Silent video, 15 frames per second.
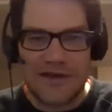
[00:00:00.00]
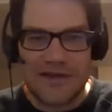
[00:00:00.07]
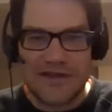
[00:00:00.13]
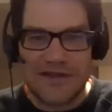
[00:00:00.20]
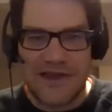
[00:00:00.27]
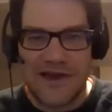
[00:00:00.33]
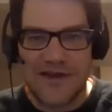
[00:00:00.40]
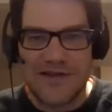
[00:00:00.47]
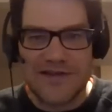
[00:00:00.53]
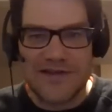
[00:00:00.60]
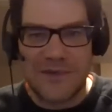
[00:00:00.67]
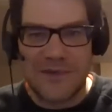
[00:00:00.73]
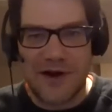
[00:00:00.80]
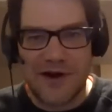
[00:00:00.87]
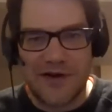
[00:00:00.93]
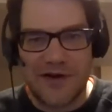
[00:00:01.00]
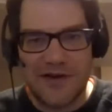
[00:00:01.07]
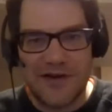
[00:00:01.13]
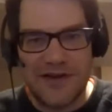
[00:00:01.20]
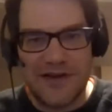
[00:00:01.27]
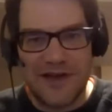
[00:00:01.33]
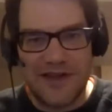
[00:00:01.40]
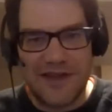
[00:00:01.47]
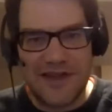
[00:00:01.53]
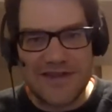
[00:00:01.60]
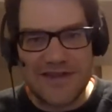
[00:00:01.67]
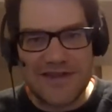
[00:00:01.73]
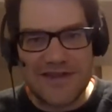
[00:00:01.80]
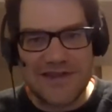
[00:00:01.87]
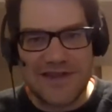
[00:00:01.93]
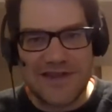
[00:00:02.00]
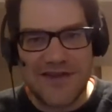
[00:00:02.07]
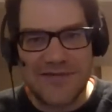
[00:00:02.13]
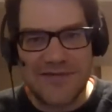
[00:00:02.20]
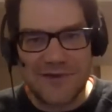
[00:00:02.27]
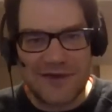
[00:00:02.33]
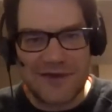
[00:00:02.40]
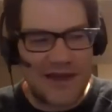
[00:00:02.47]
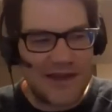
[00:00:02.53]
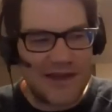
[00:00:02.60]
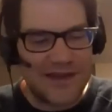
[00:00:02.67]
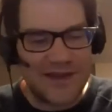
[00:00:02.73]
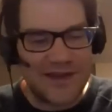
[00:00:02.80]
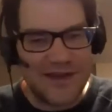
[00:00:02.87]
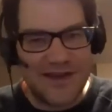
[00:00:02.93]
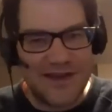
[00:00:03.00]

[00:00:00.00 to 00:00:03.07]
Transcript: is there somewhere, and that's his stuff with, like,